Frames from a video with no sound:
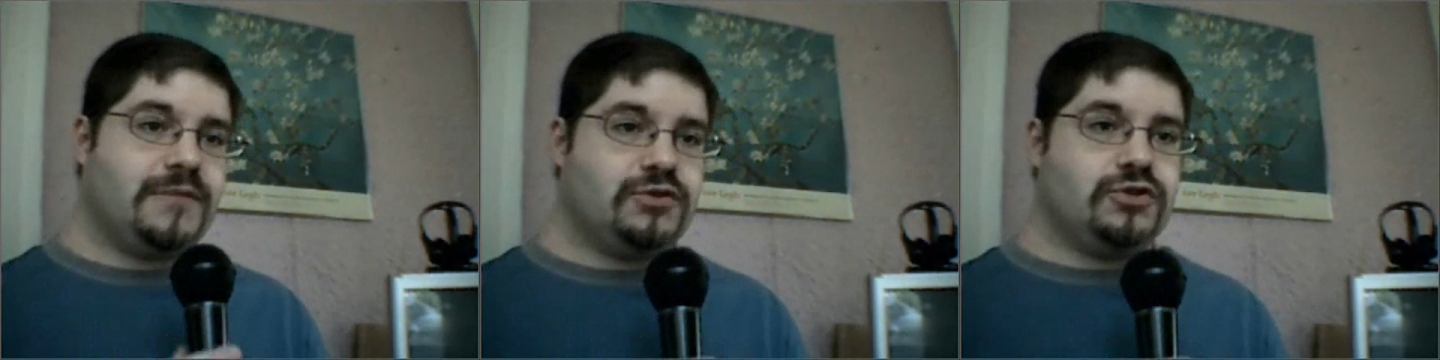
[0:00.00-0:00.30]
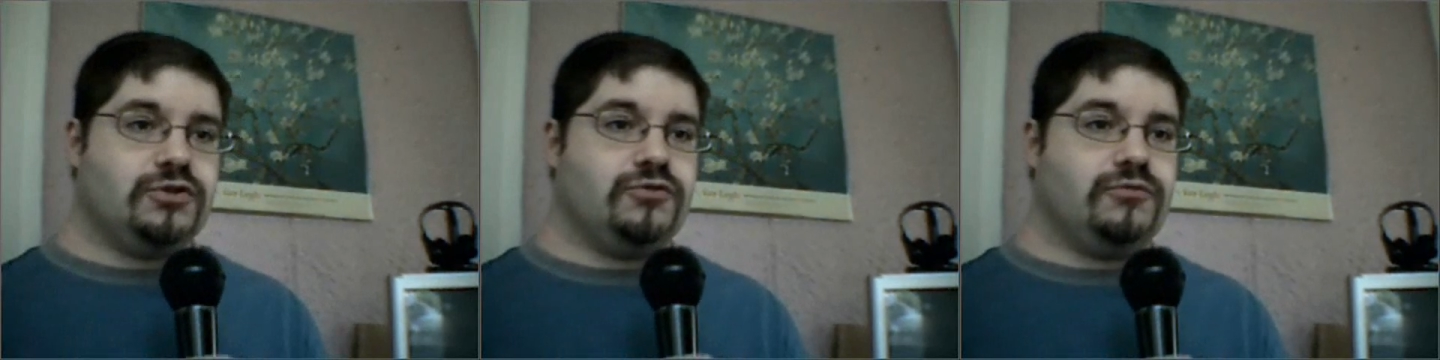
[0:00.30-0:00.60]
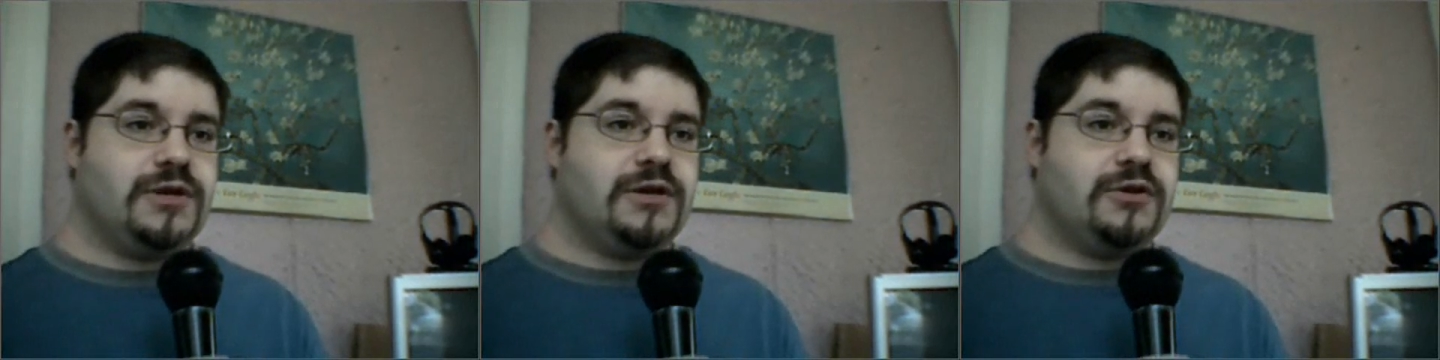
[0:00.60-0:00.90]
to
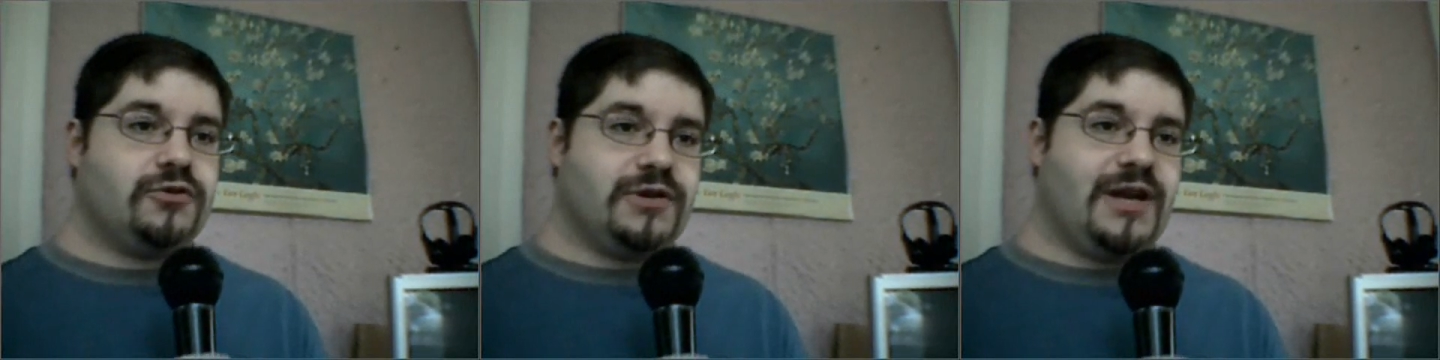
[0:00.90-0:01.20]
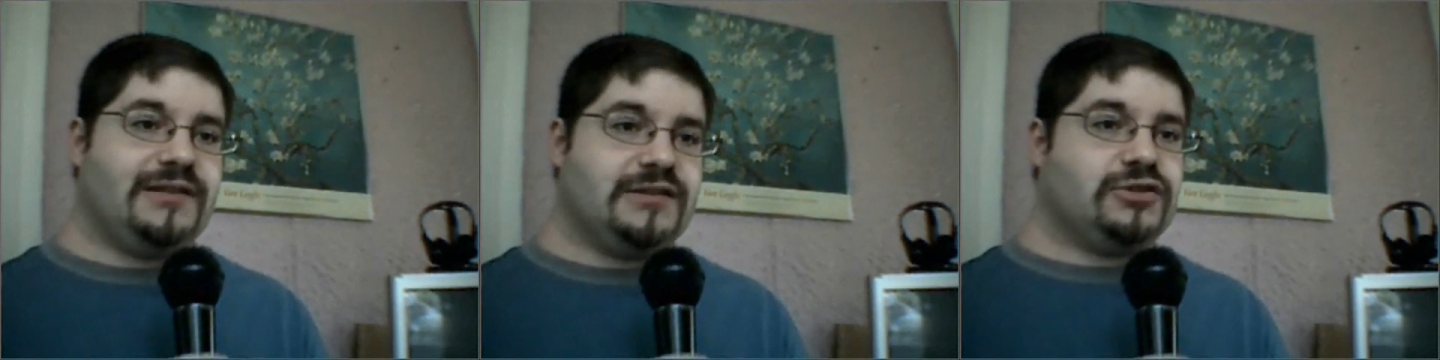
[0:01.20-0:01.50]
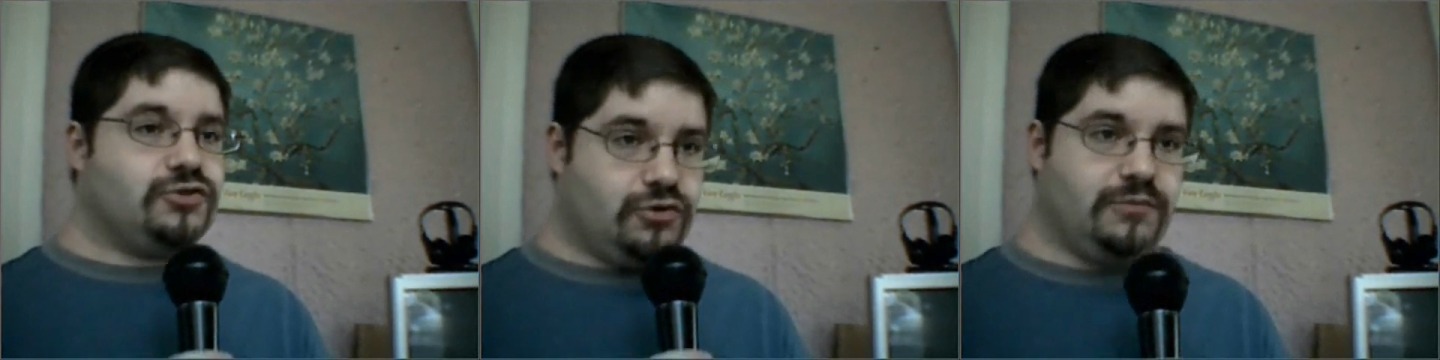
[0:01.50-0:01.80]
create this
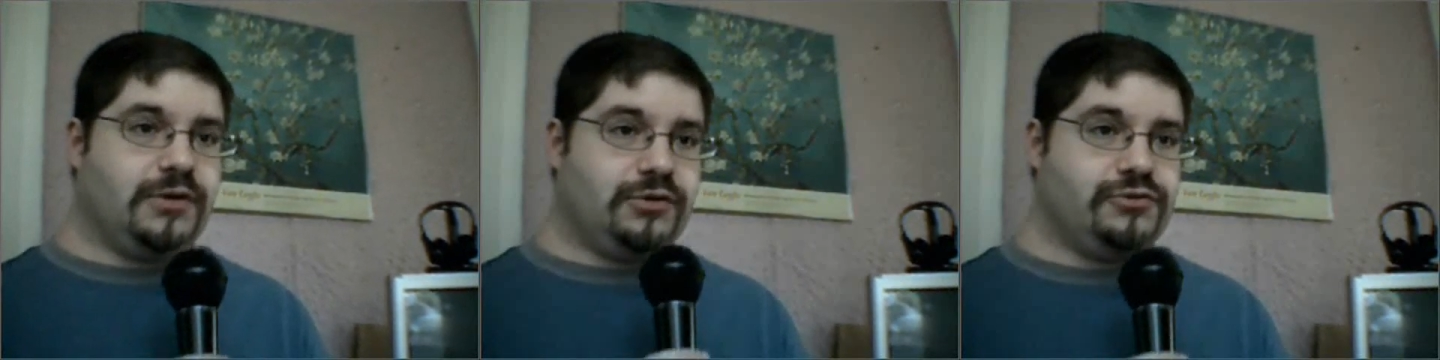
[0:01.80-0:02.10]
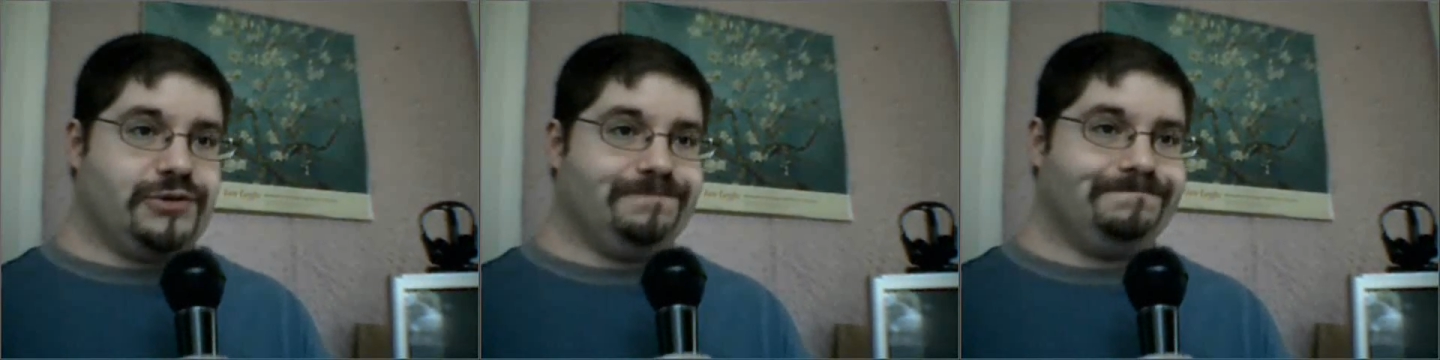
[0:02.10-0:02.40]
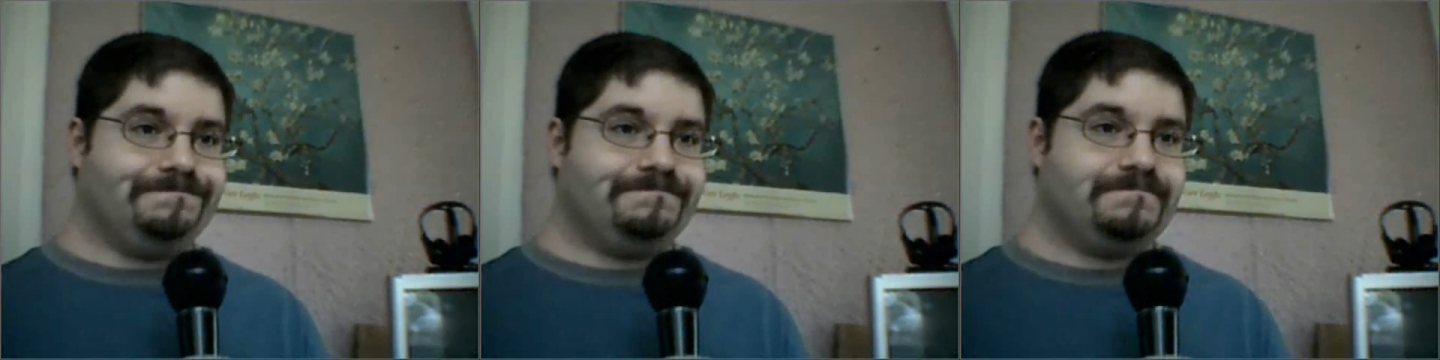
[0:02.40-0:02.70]
tubeolution
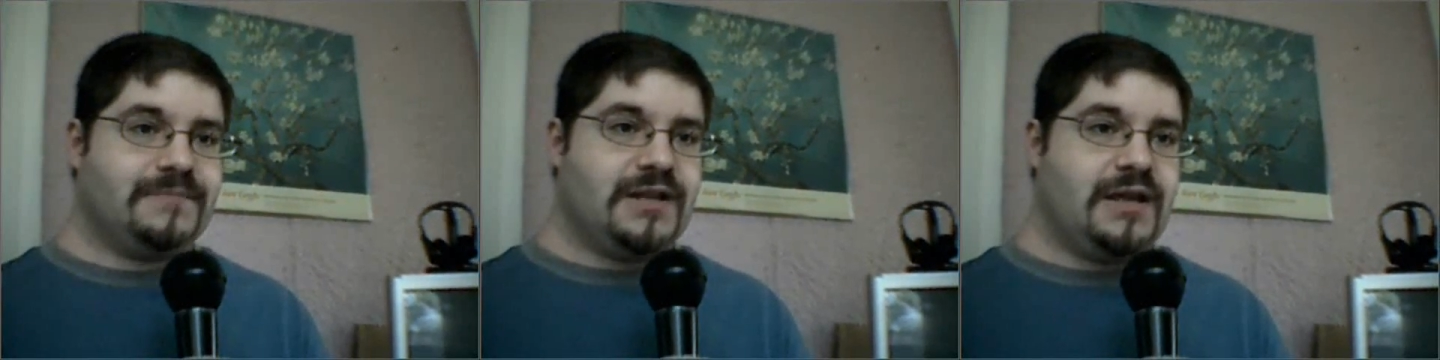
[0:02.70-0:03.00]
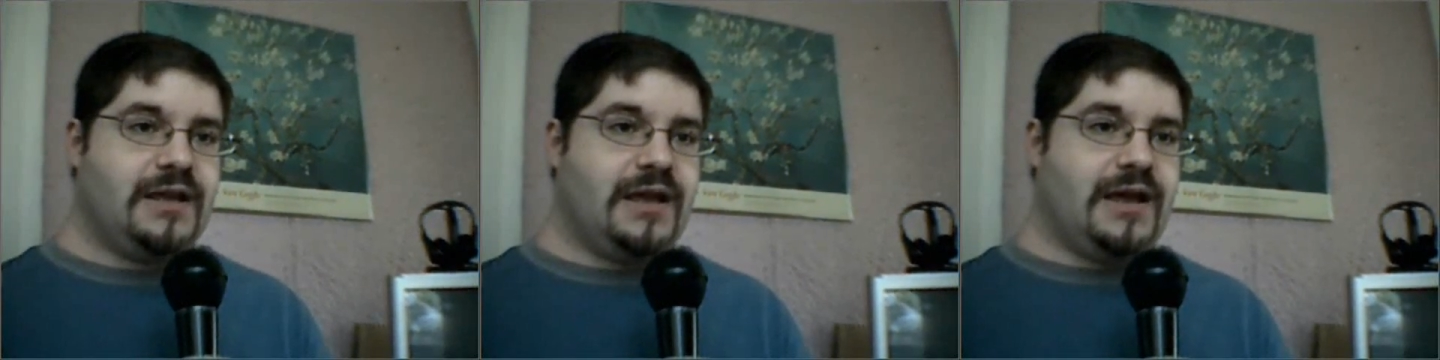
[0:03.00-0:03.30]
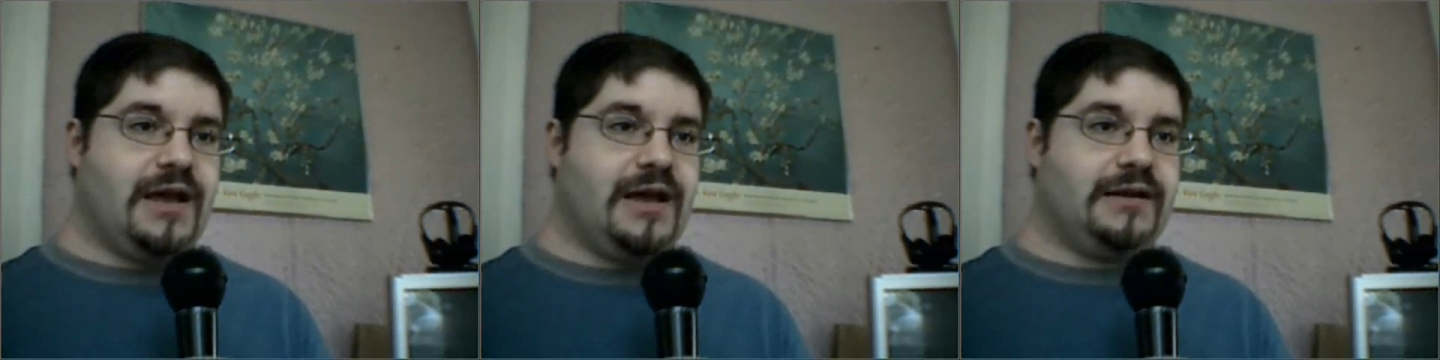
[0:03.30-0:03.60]

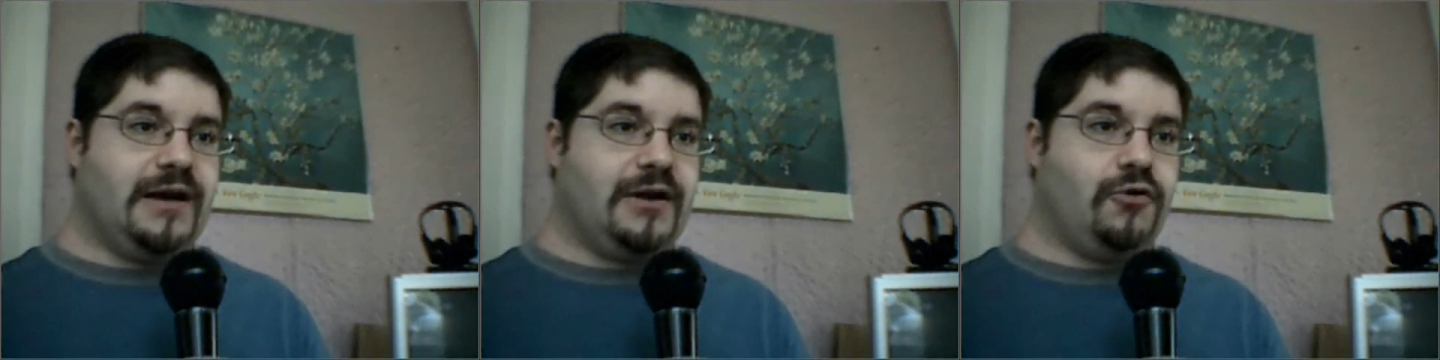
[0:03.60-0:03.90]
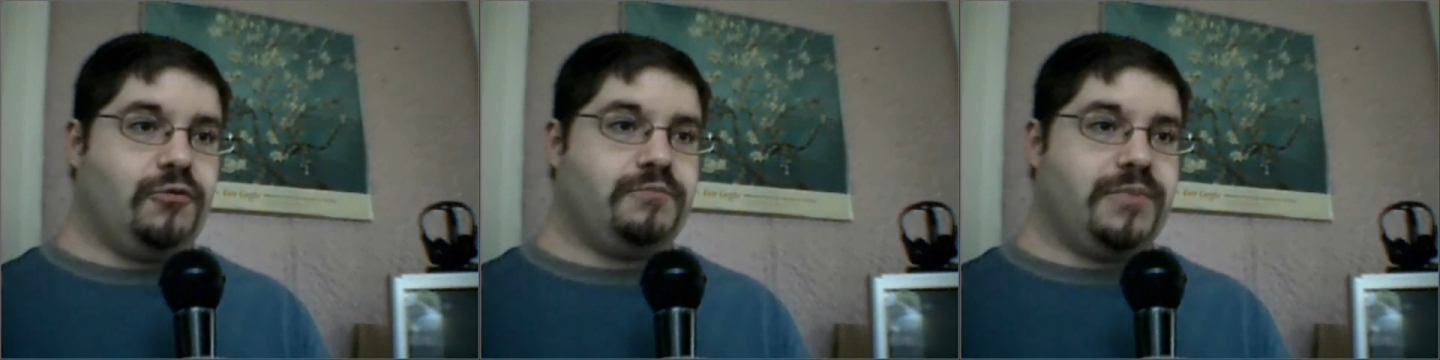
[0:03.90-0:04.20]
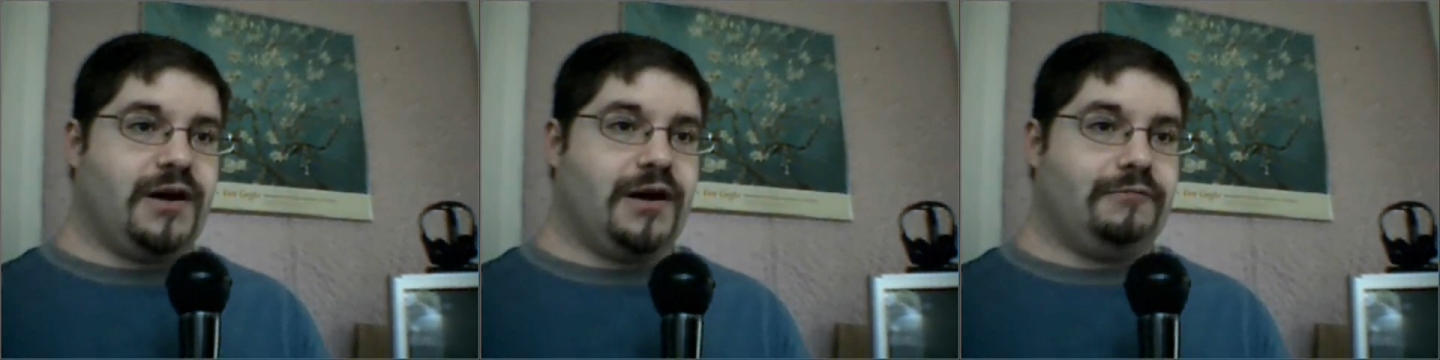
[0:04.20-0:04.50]
and I hope uh,